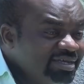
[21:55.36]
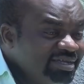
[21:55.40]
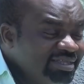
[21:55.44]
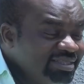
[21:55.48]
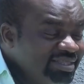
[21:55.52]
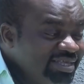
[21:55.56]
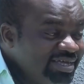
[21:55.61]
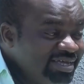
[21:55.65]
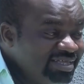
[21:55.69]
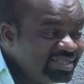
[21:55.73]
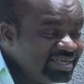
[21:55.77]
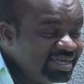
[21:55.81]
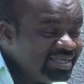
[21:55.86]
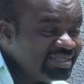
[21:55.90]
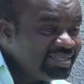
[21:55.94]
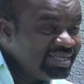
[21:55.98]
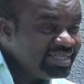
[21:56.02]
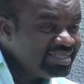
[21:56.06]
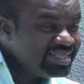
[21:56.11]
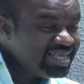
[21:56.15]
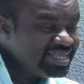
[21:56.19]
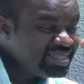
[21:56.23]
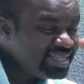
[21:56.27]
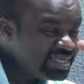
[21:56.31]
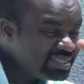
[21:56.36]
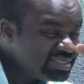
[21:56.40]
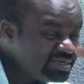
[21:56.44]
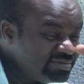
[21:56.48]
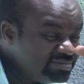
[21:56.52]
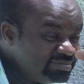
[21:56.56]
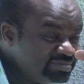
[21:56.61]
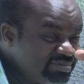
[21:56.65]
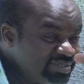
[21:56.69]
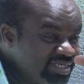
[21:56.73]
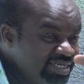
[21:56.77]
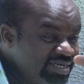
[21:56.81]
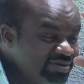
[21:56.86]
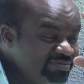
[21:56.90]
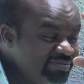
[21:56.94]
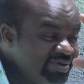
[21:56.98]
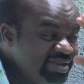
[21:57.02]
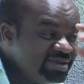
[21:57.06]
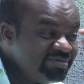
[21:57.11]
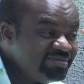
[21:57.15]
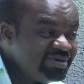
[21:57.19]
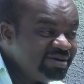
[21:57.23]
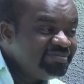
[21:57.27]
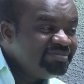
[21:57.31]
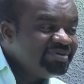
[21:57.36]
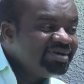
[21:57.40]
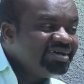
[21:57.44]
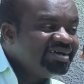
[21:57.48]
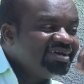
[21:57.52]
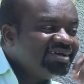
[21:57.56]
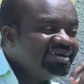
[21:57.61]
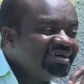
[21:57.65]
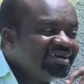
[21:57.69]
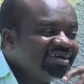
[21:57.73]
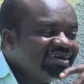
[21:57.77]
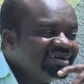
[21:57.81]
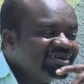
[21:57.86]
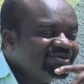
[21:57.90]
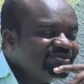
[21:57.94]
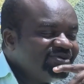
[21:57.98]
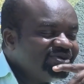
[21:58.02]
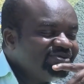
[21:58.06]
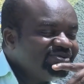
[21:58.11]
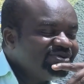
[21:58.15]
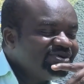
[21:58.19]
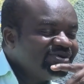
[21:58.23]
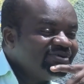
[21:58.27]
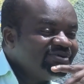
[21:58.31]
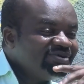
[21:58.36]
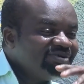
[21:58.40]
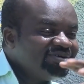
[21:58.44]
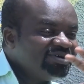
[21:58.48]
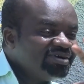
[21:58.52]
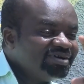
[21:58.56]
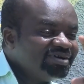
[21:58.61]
there are some minimum, what do we call?